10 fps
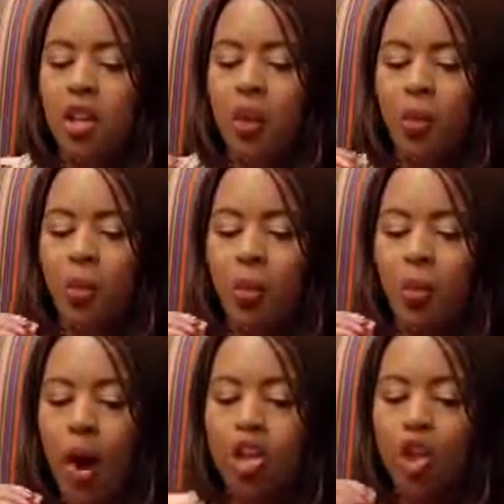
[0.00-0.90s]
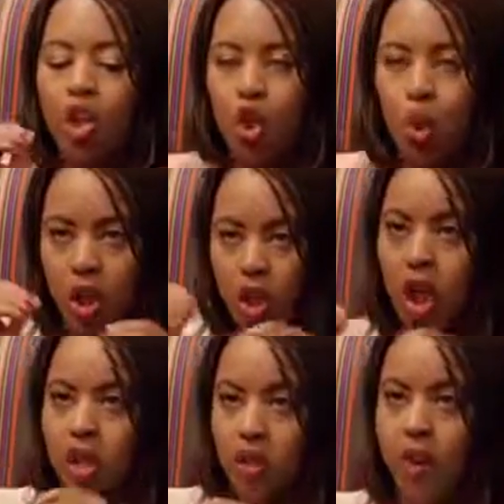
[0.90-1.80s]
You watch short
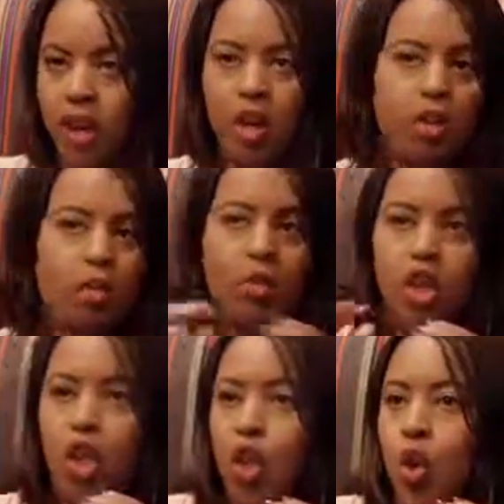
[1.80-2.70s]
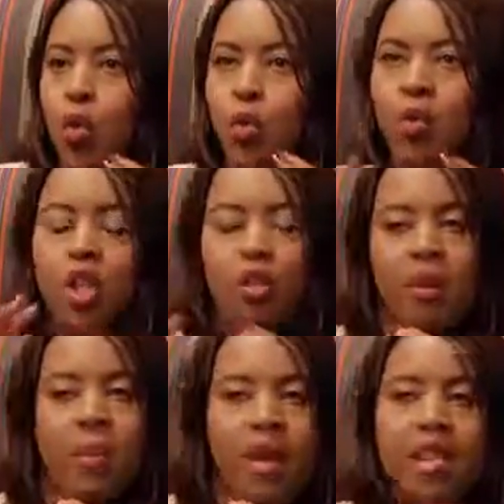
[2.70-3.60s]
chunks of video, so 2 to
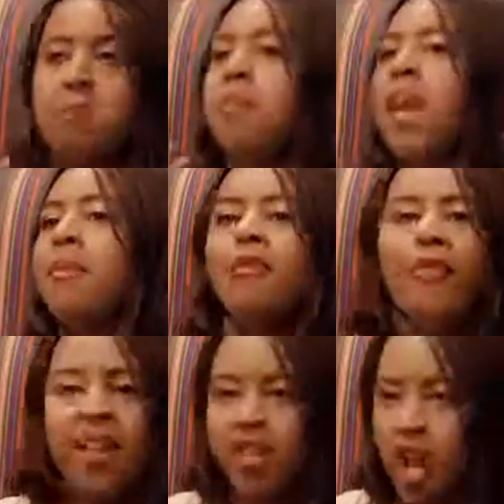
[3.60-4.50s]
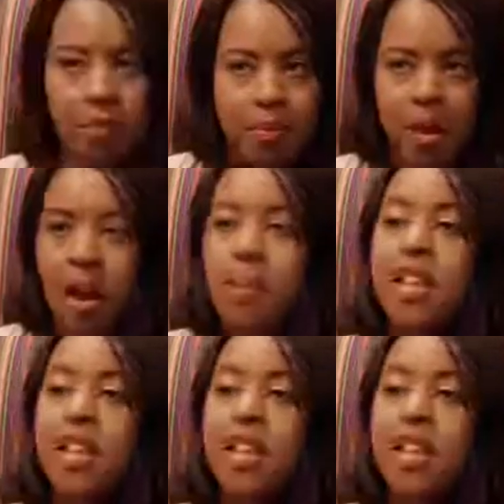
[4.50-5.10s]
3 minutes, maybe 5 tops,